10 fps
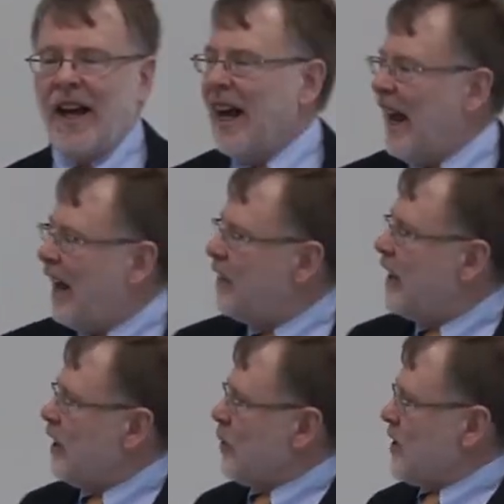And the
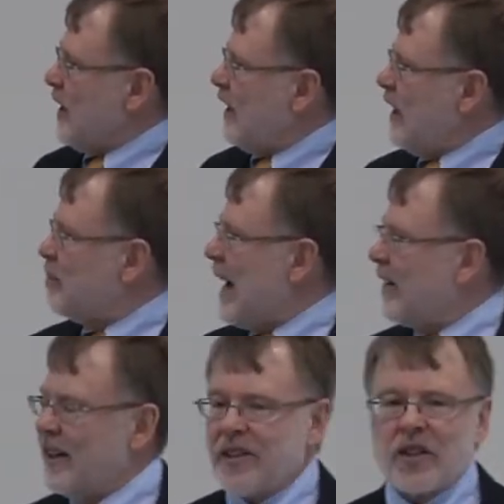interesting thing about
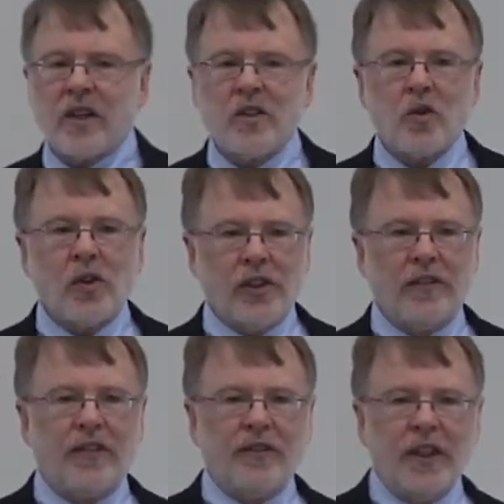it, it's a consortium of
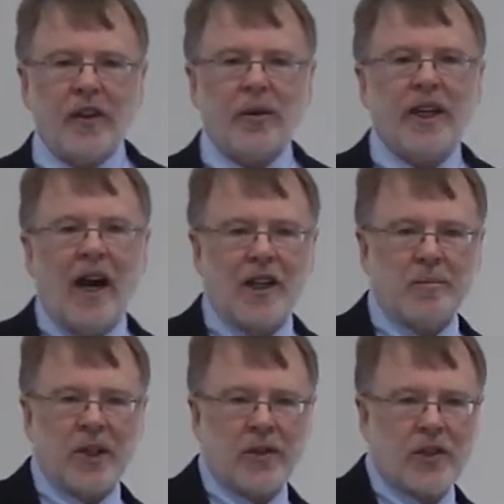53
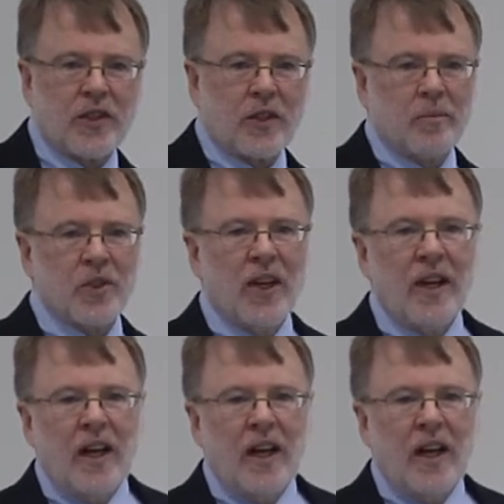hospital systems